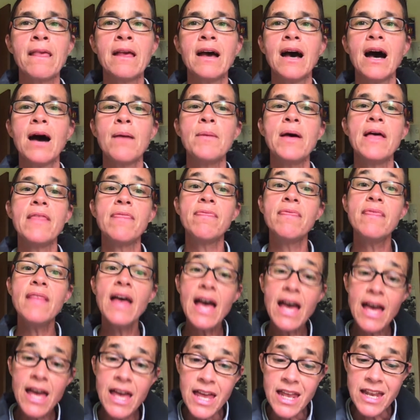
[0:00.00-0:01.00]
And
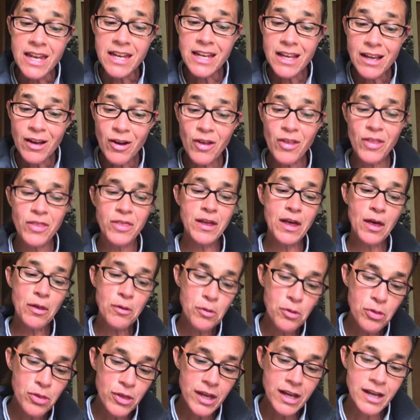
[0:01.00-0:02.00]
then the other
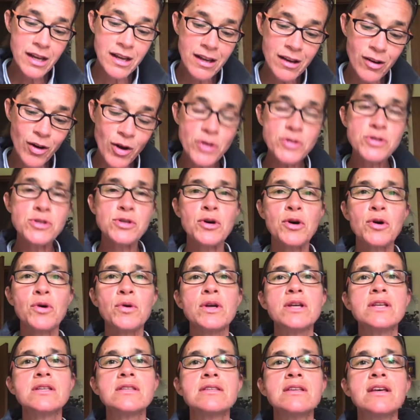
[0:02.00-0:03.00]
thing also
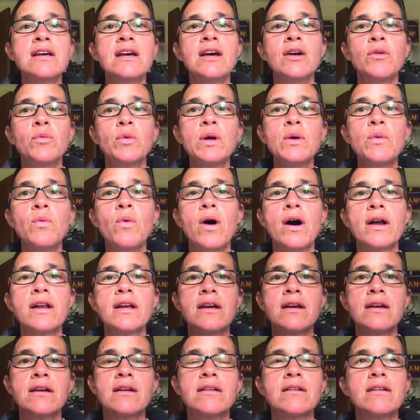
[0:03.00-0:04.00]
is we
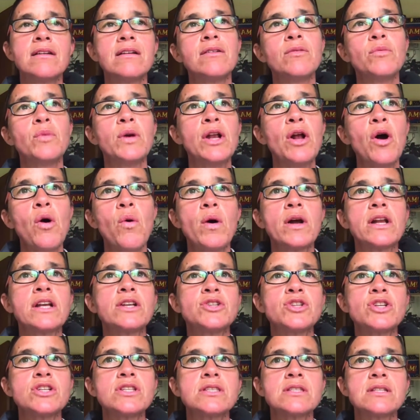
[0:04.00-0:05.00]
don't want to
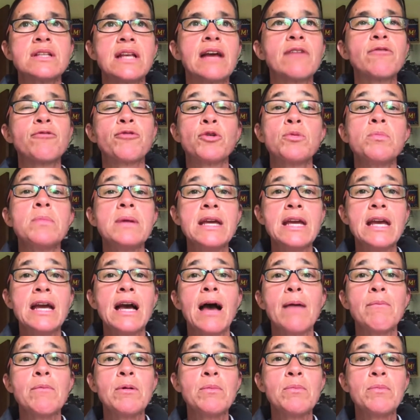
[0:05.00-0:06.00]
just, like, for me,
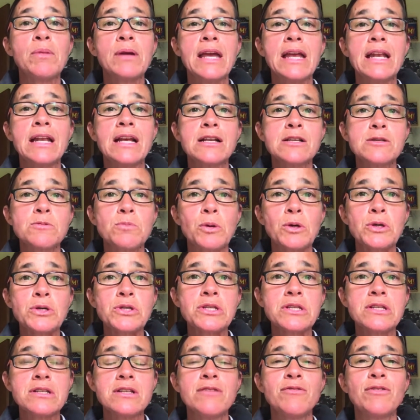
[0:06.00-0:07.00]
I'm a beginnings
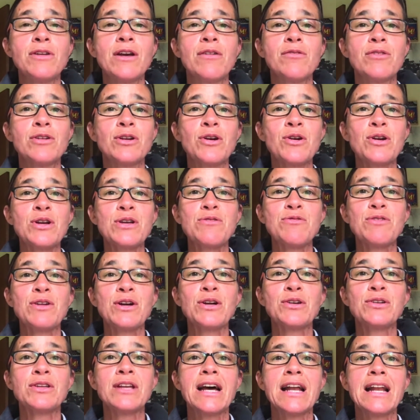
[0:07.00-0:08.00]
person, if you haven't already
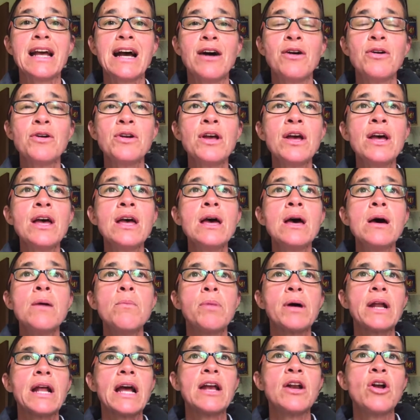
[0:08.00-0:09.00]
figured that out,
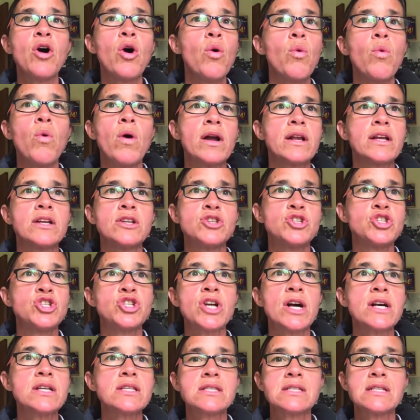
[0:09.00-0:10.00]
but I don't want to
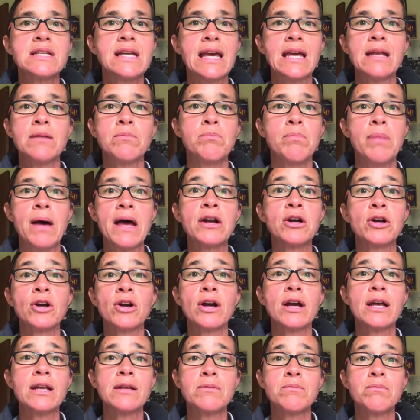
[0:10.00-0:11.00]
just get better
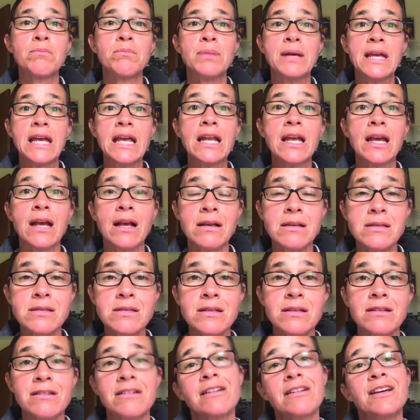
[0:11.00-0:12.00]
at
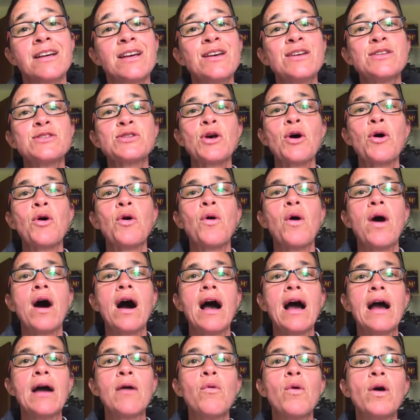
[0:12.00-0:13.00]
beginnings. So
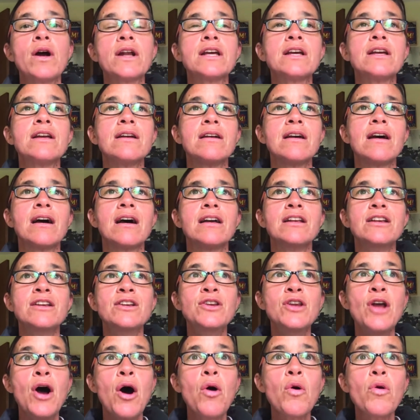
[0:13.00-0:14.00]
I want to
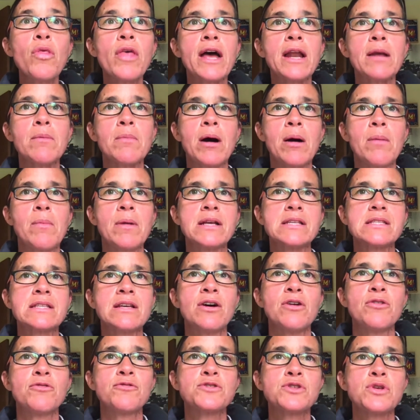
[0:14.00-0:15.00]
know that about
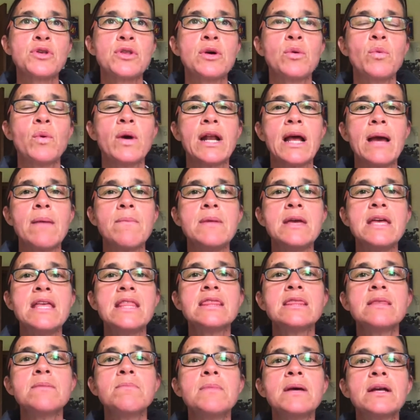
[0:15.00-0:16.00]
myself so that when I'm
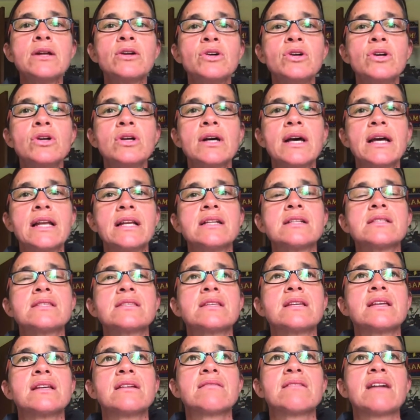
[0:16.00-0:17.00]
in the middle and it's
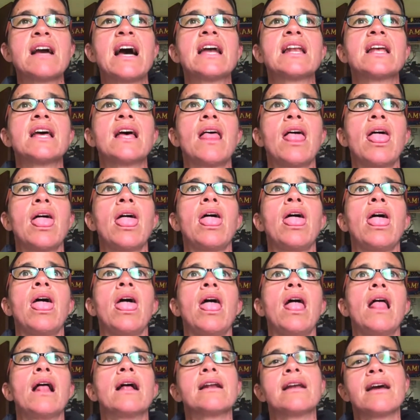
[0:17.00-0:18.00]
kind of
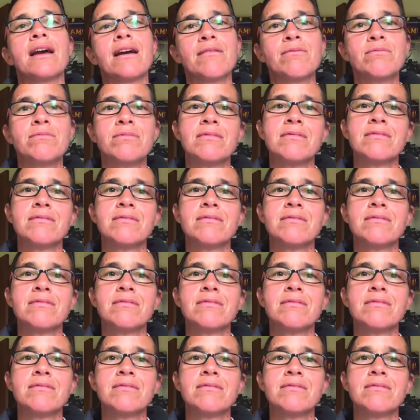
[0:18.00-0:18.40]
and I